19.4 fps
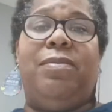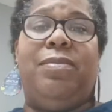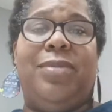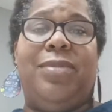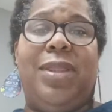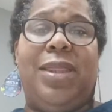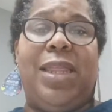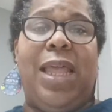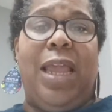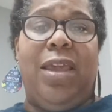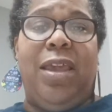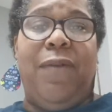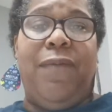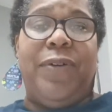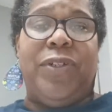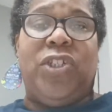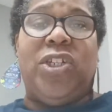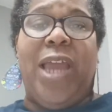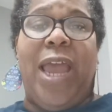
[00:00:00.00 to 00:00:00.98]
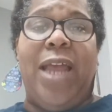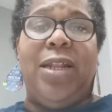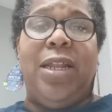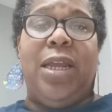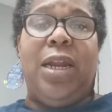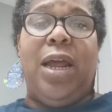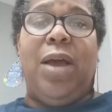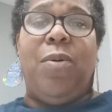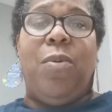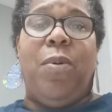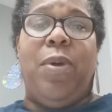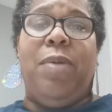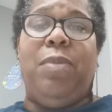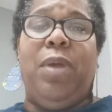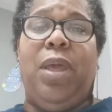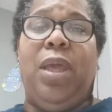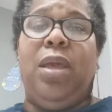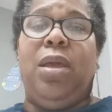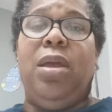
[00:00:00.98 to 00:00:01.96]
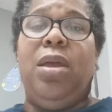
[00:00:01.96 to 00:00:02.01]
Thank you for chatting it up with
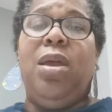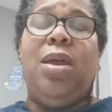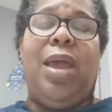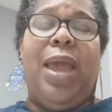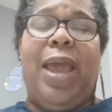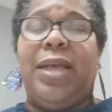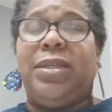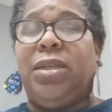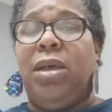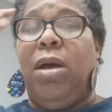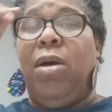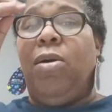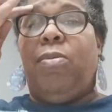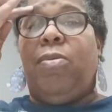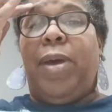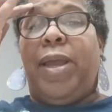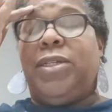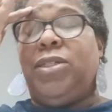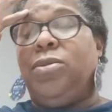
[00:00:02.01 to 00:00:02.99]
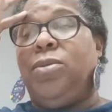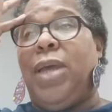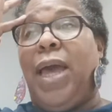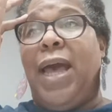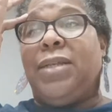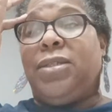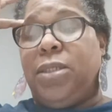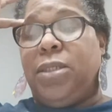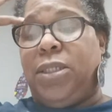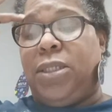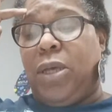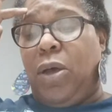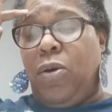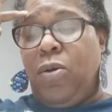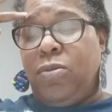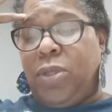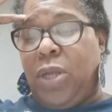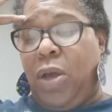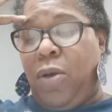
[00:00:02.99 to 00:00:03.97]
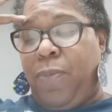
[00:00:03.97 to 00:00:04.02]
me. As always, you guys are
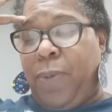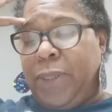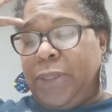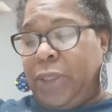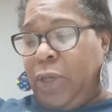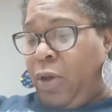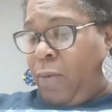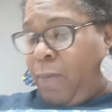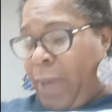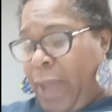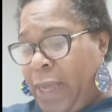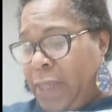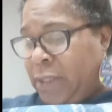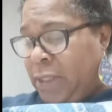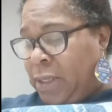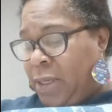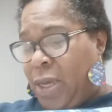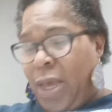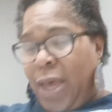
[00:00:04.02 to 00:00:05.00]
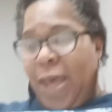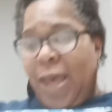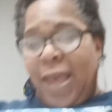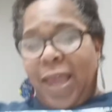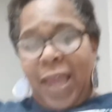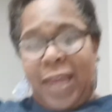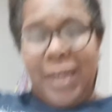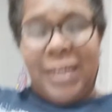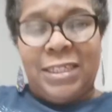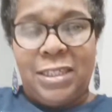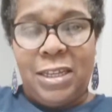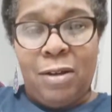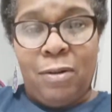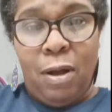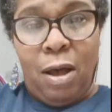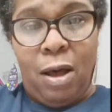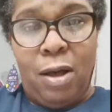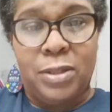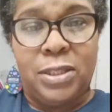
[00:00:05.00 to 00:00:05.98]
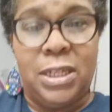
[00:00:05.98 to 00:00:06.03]
so dope and so amazing. It is still
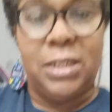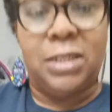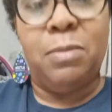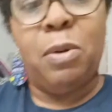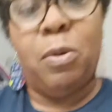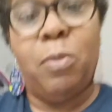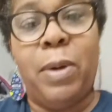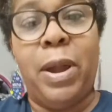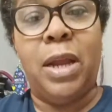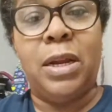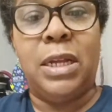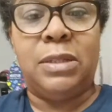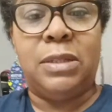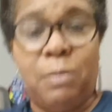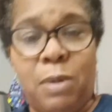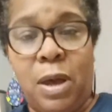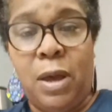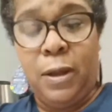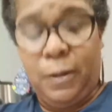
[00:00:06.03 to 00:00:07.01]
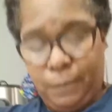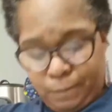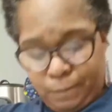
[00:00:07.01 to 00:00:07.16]
Autism Awareness Month.